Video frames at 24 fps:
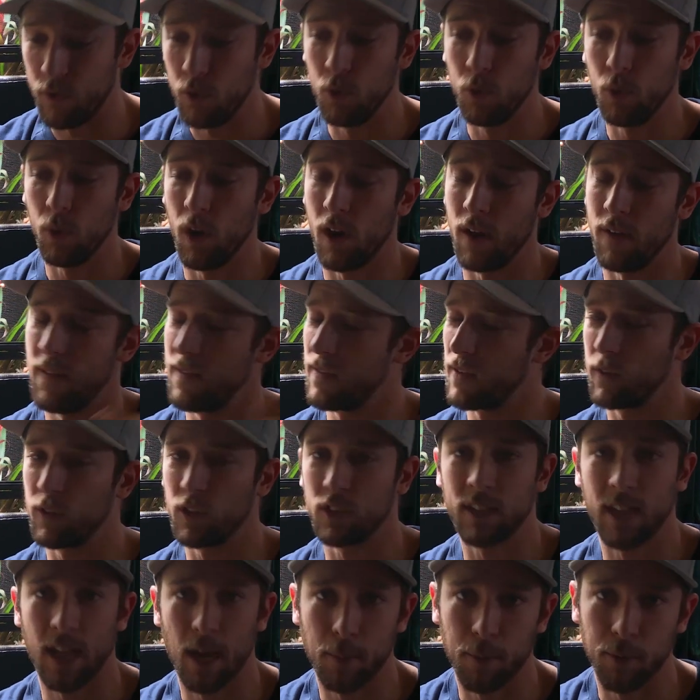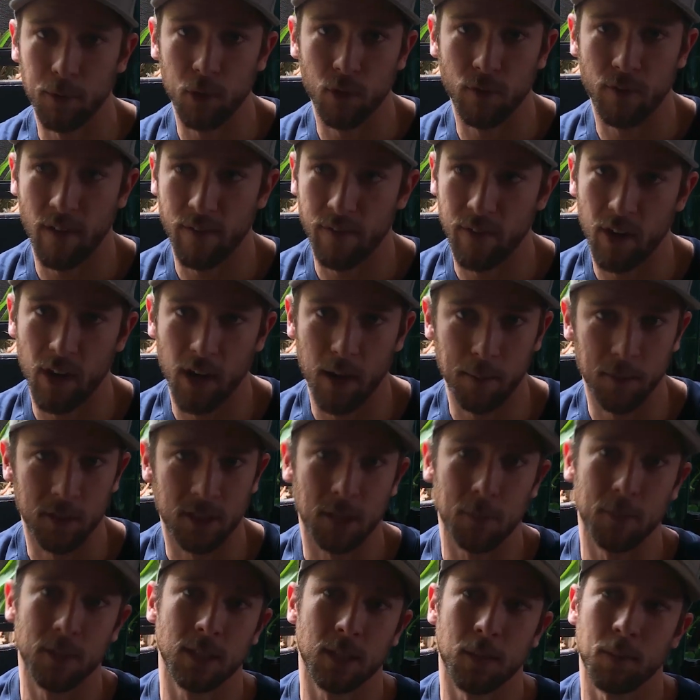you have ever set up a new vivarium, this
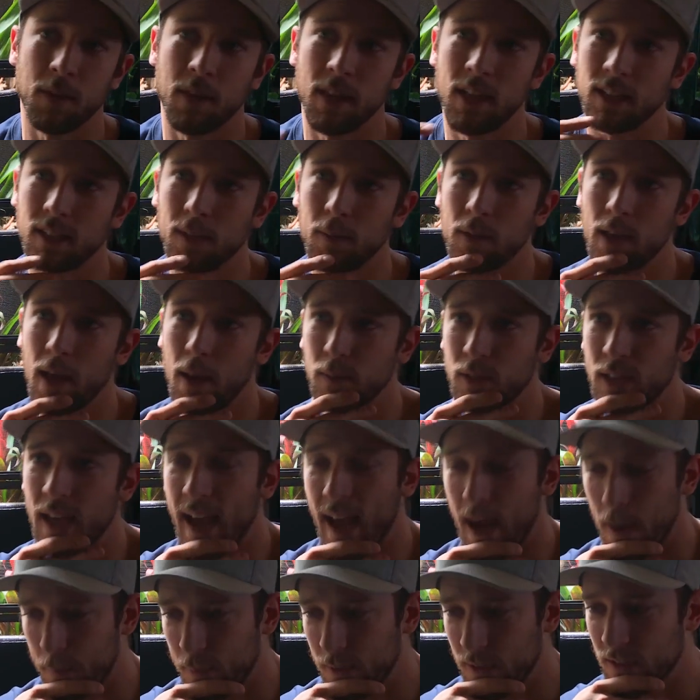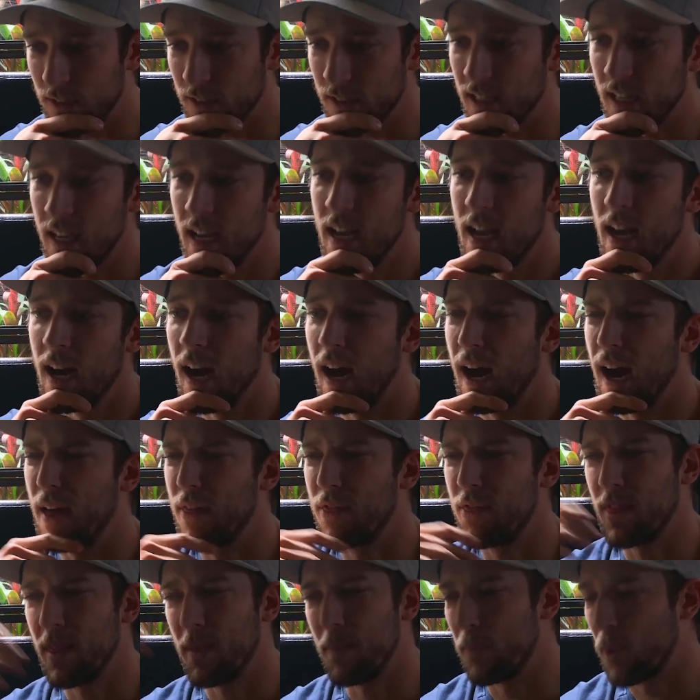can be something that sometimes happens.
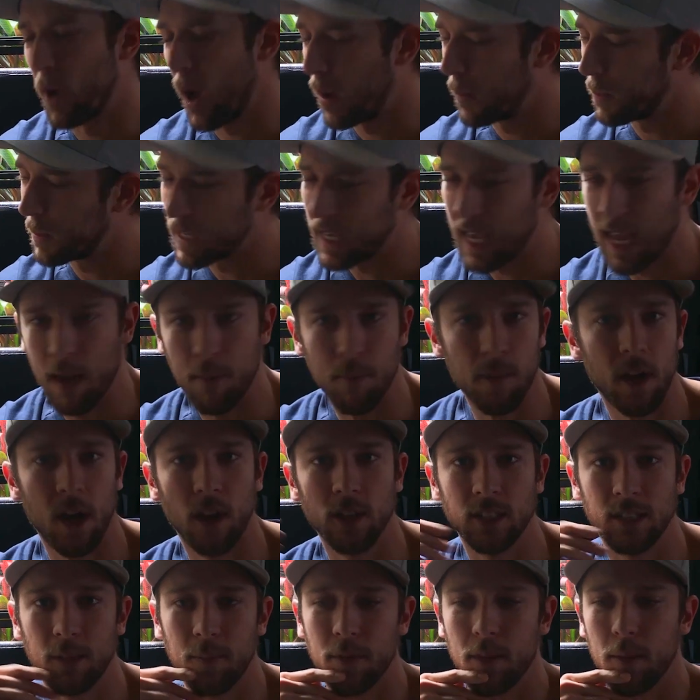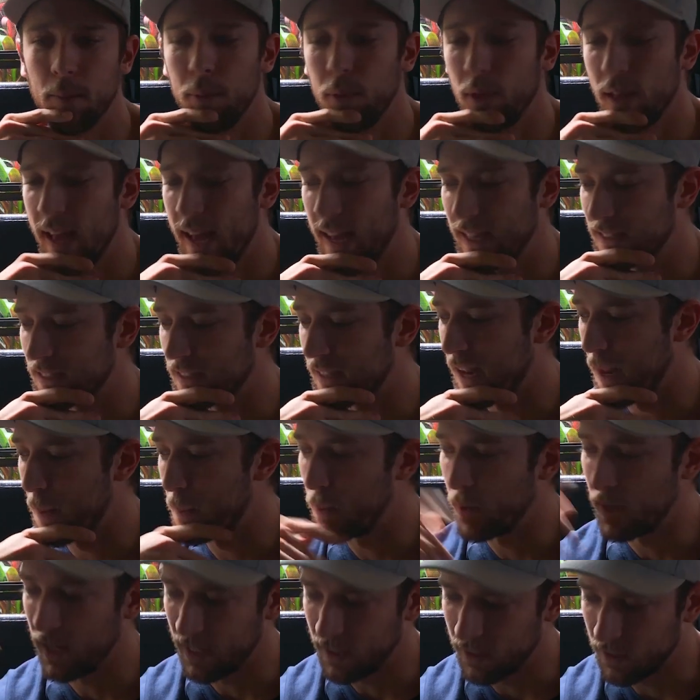They probably came in on some of the plants that I
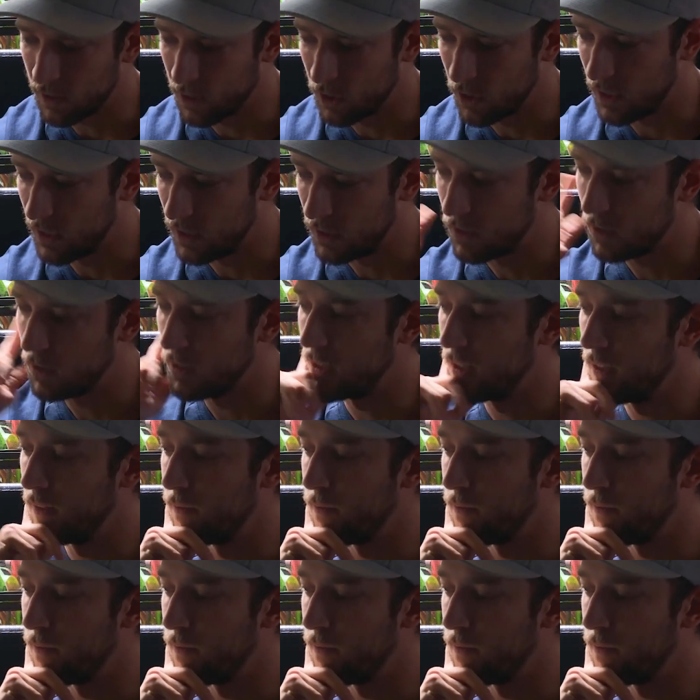put into the